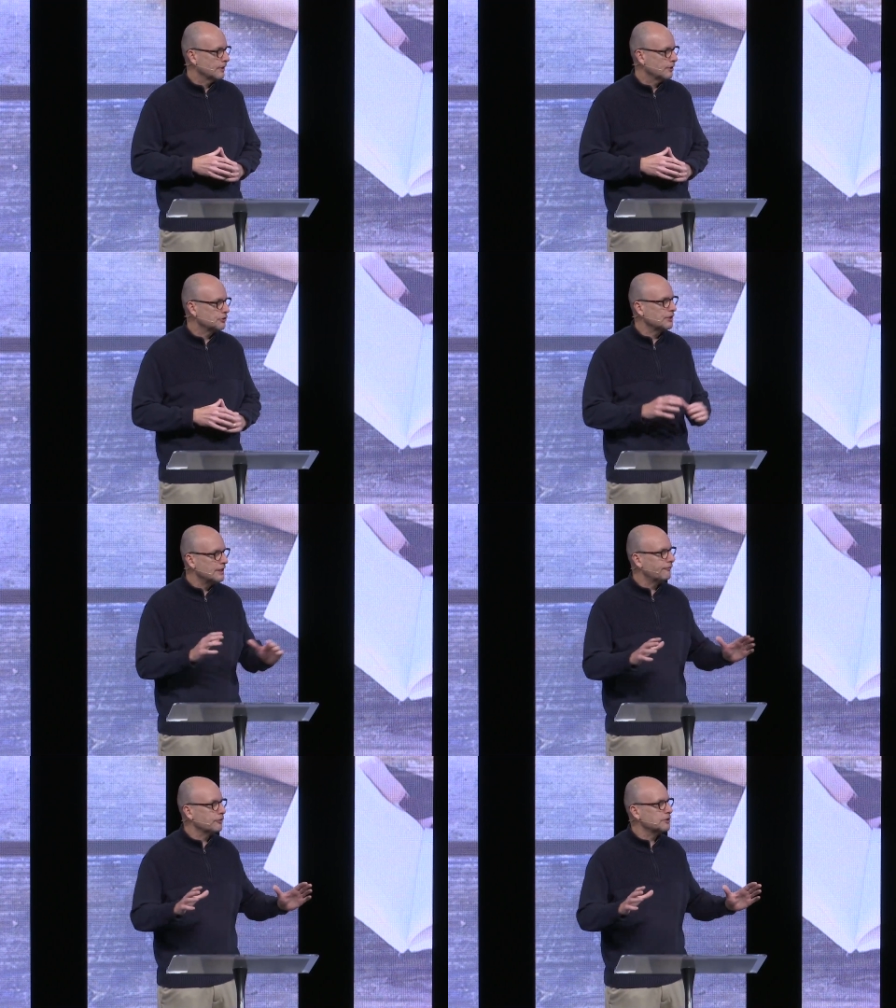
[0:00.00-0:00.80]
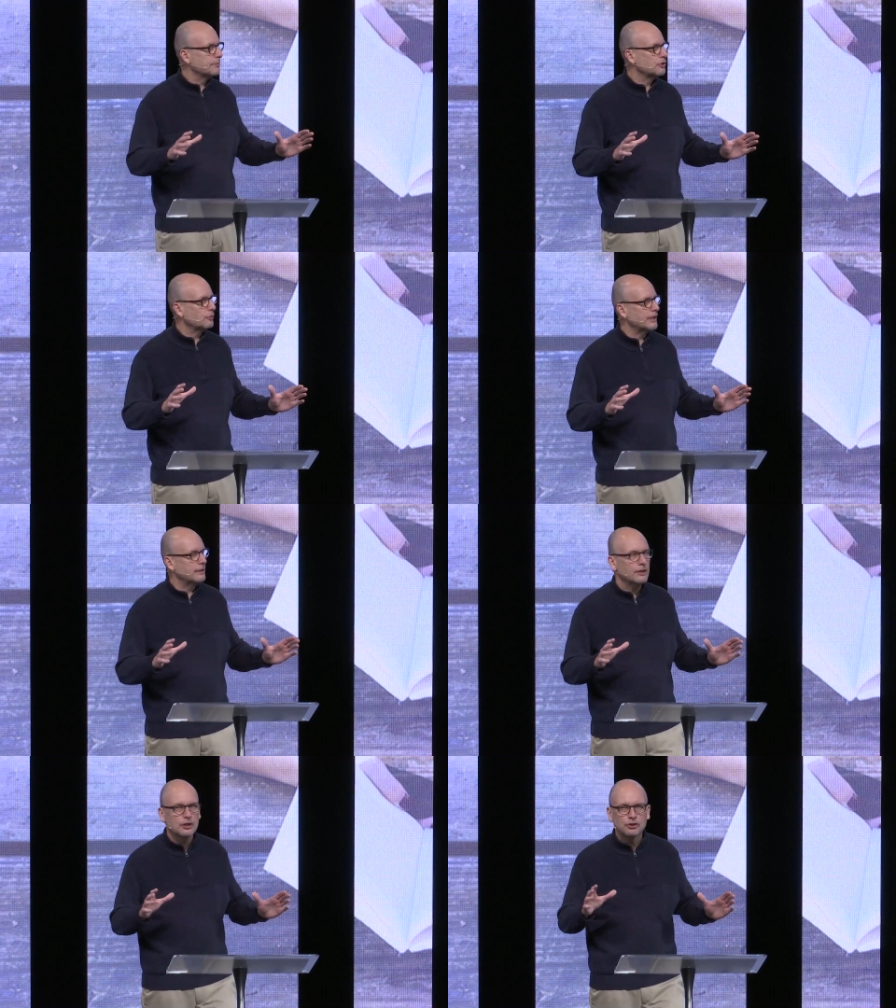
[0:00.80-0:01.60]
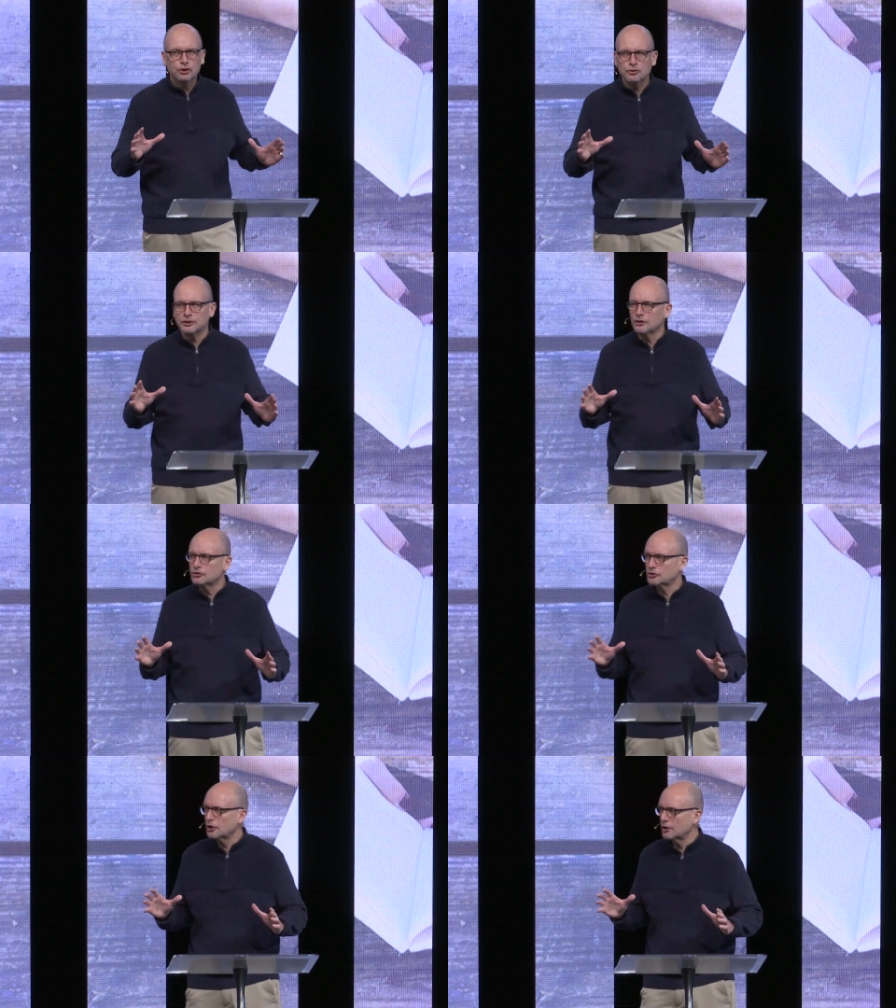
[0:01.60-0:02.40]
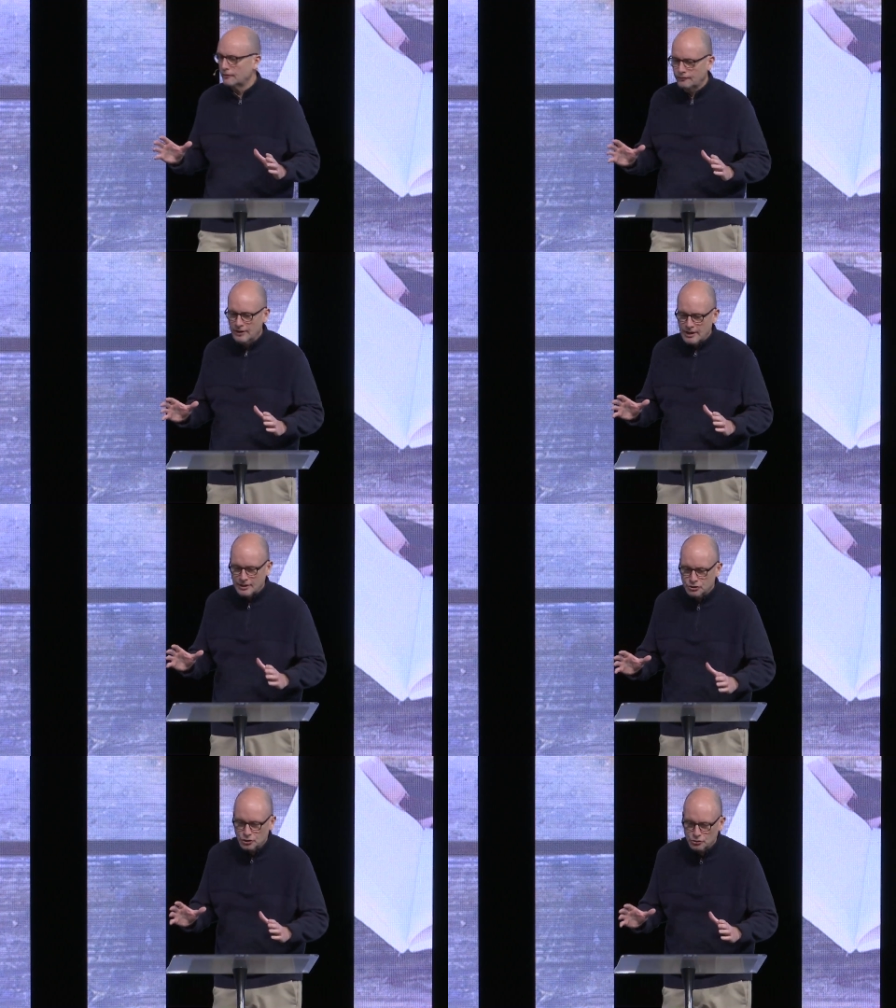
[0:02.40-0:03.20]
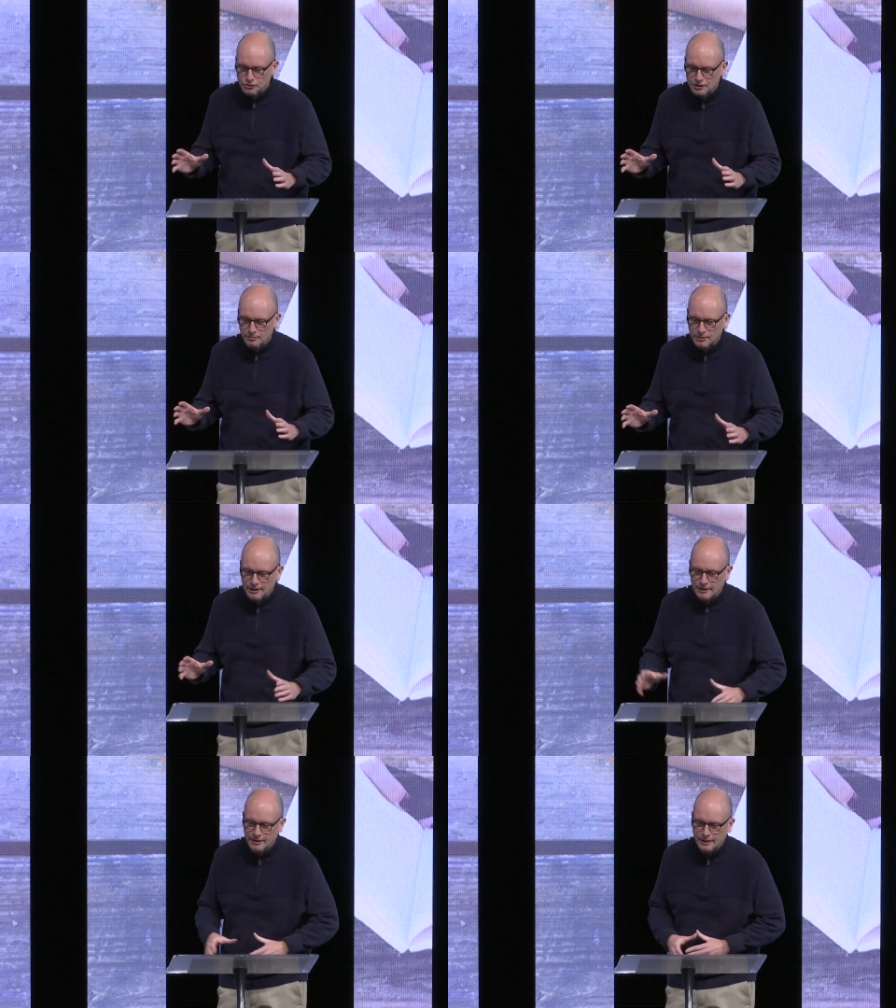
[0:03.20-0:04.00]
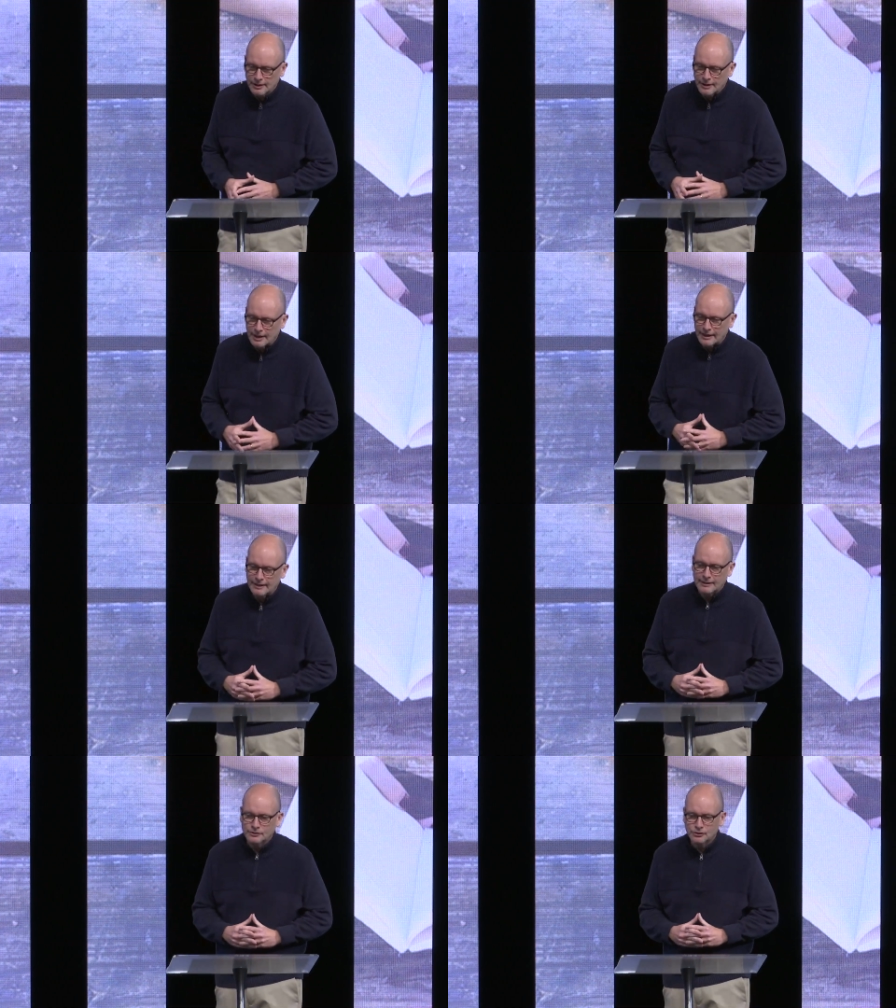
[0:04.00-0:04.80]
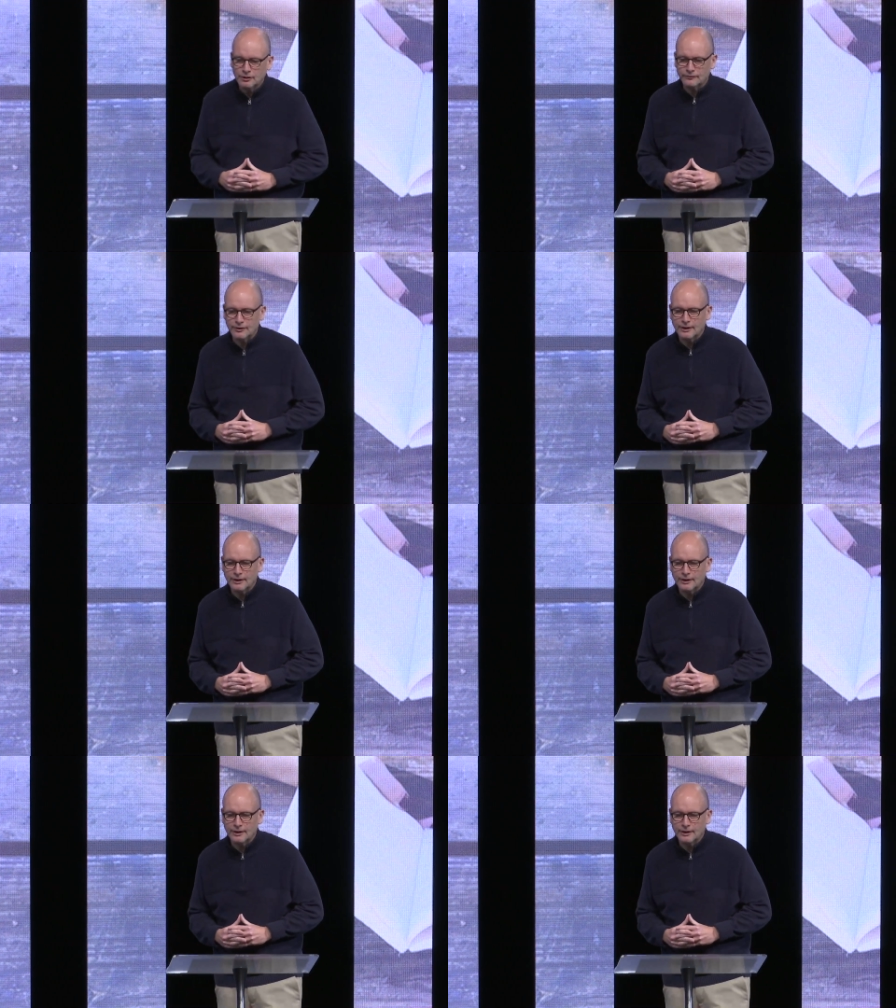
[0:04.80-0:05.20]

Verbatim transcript: There's a difference between choosing to serve and choosing to be a servant.